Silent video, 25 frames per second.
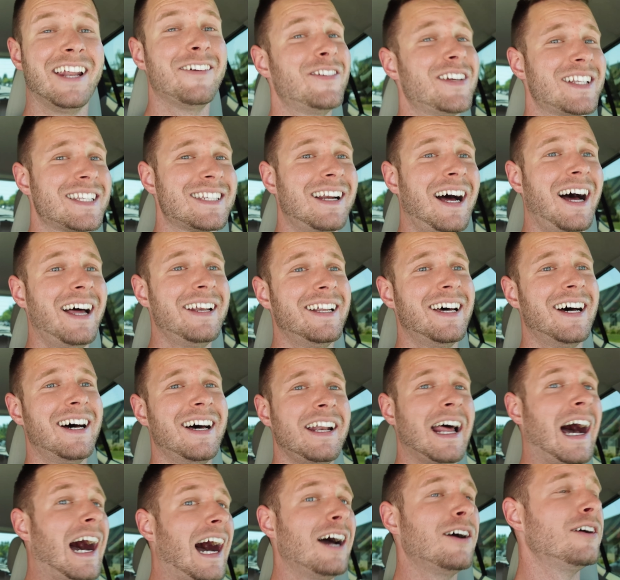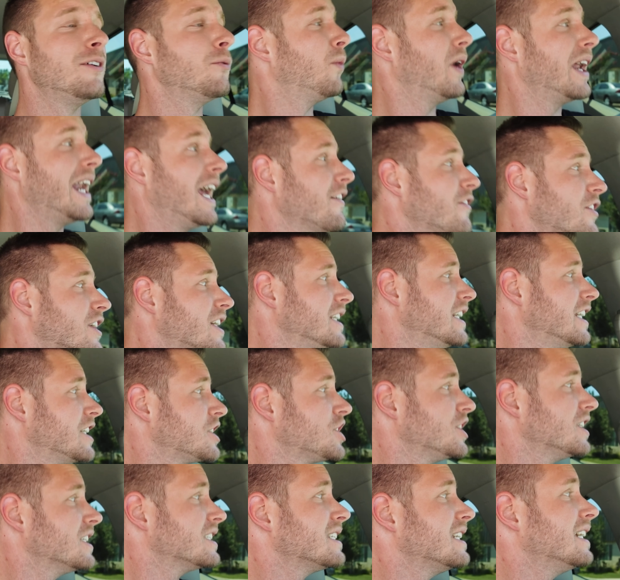if it's not done, whatever
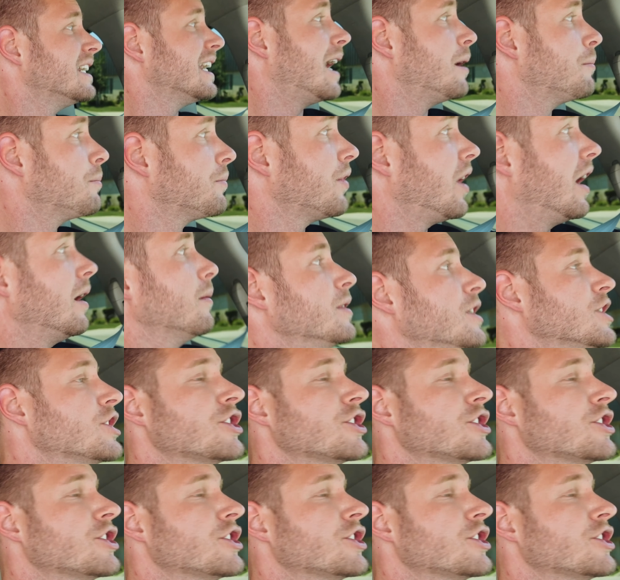condition it's in, I'm probably